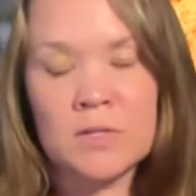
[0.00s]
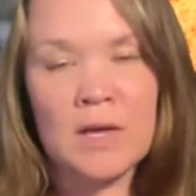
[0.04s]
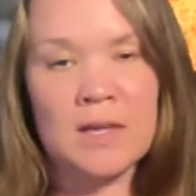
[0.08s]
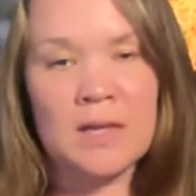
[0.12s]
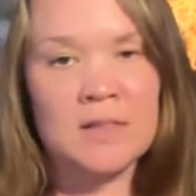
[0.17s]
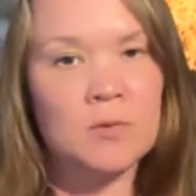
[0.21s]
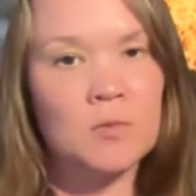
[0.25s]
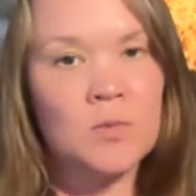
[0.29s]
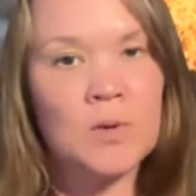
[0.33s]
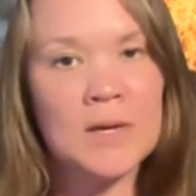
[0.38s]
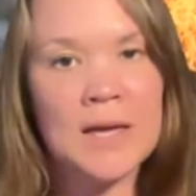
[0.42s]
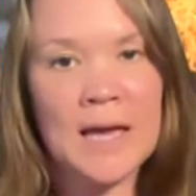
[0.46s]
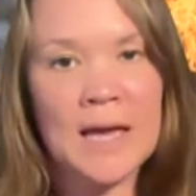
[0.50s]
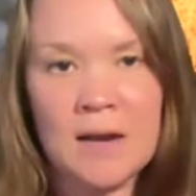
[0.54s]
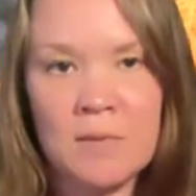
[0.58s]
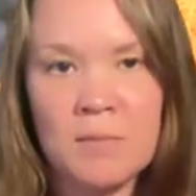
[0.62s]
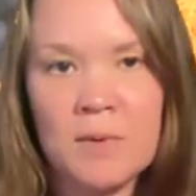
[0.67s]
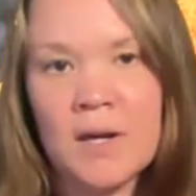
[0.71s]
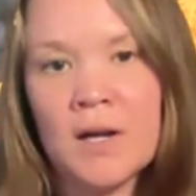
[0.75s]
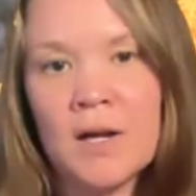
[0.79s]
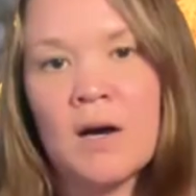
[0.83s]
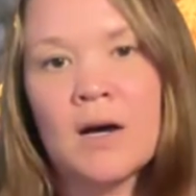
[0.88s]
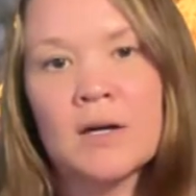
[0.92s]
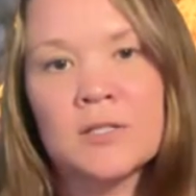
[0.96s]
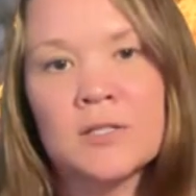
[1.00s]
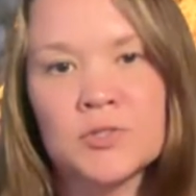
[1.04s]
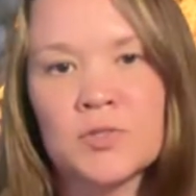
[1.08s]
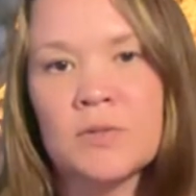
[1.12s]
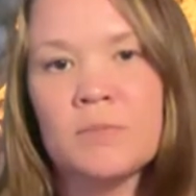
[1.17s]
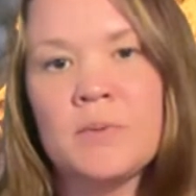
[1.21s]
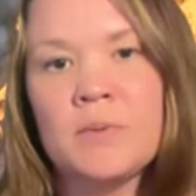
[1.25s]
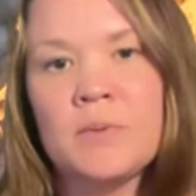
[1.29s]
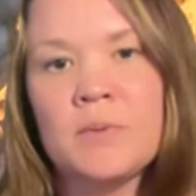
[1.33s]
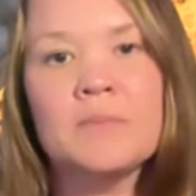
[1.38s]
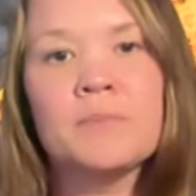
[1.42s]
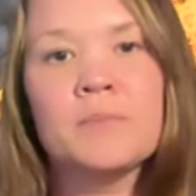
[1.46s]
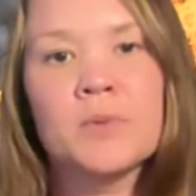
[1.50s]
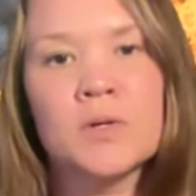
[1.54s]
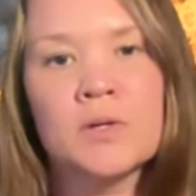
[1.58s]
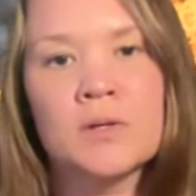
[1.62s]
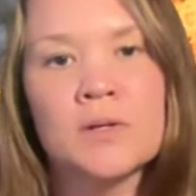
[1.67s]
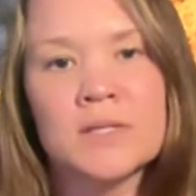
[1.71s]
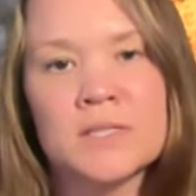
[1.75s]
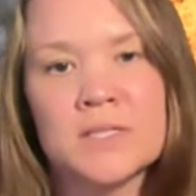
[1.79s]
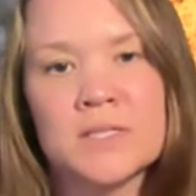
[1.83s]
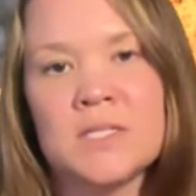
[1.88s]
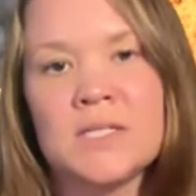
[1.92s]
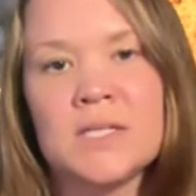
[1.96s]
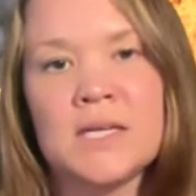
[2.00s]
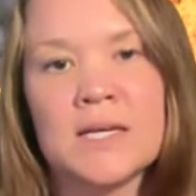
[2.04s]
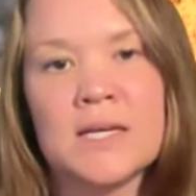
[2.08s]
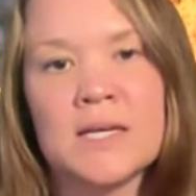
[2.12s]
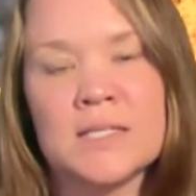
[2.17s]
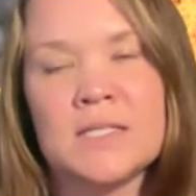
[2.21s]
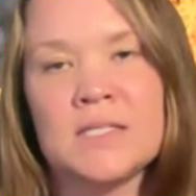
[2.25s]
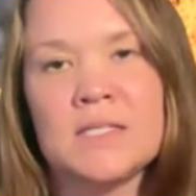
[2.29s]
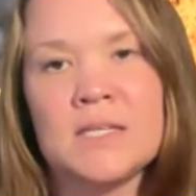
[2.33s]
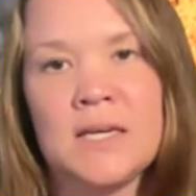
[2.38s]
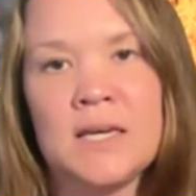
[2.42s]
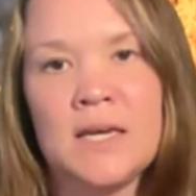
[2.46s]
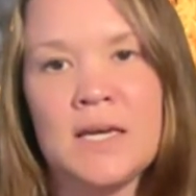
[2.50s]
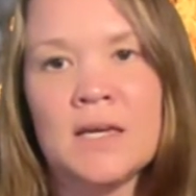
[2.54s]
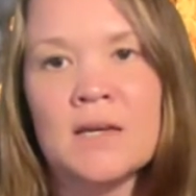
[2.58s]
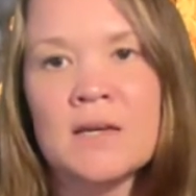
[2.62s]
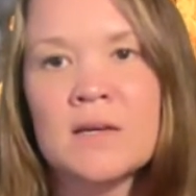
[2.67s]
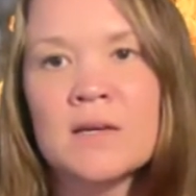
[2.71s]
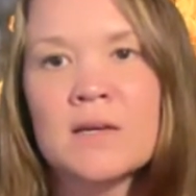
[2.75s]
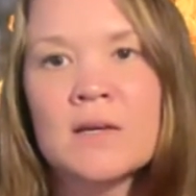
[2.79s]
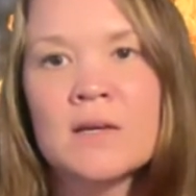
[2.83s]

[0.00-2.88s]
I think we had 100 people at CSD,